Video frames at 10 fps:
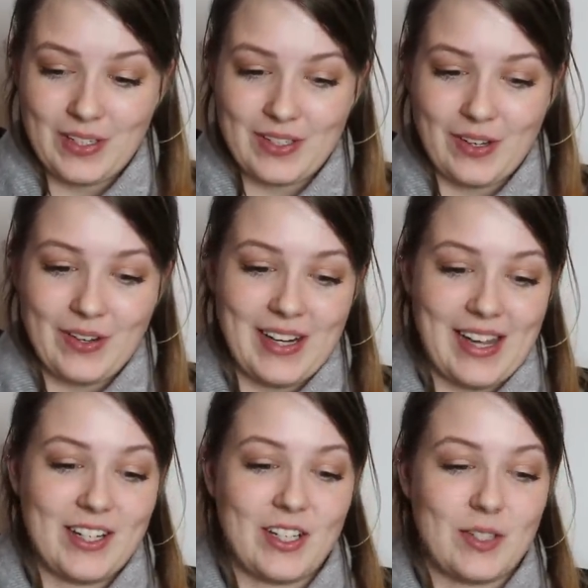So
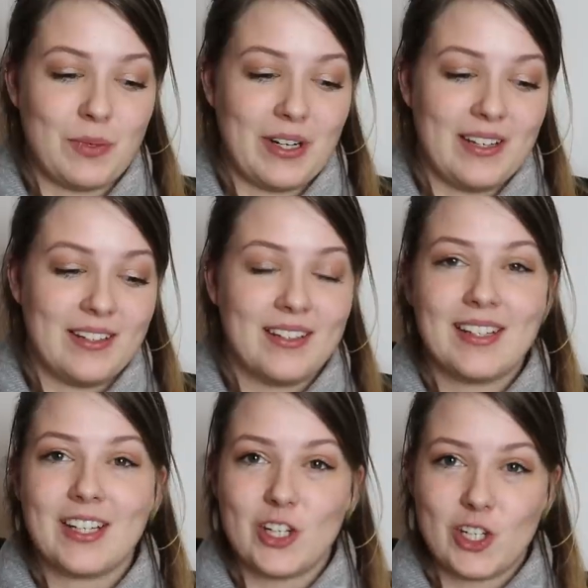yeah, I just wanna
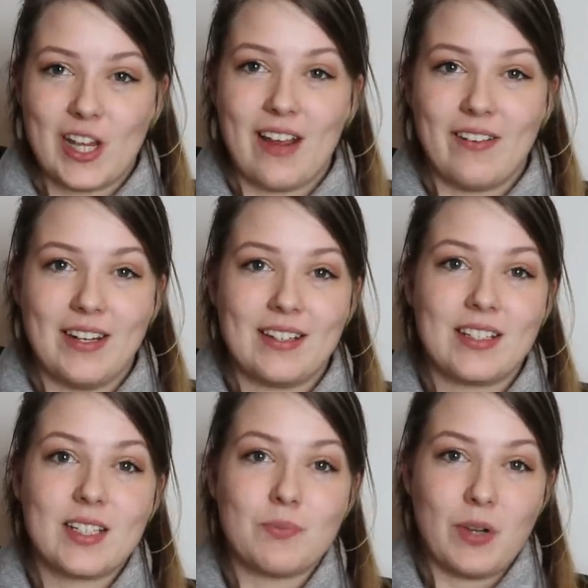share it,
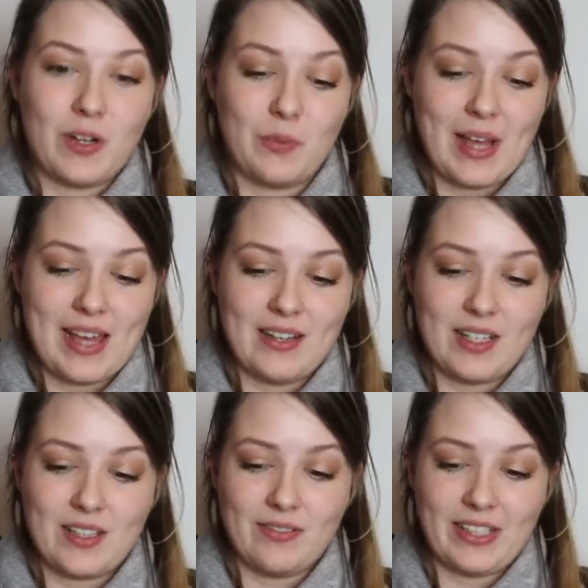spread
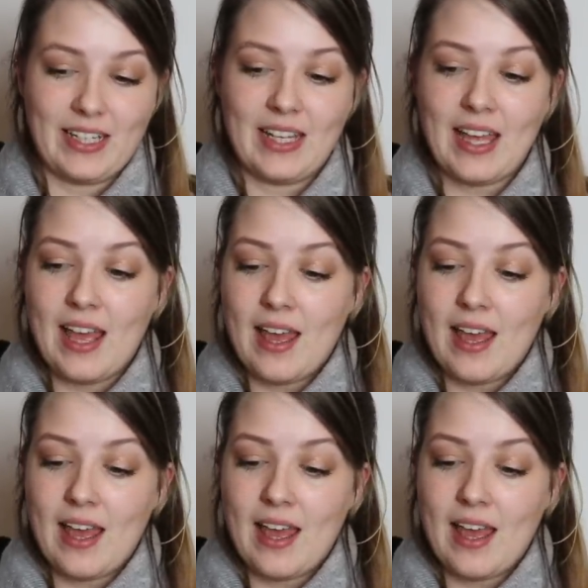awareness of it.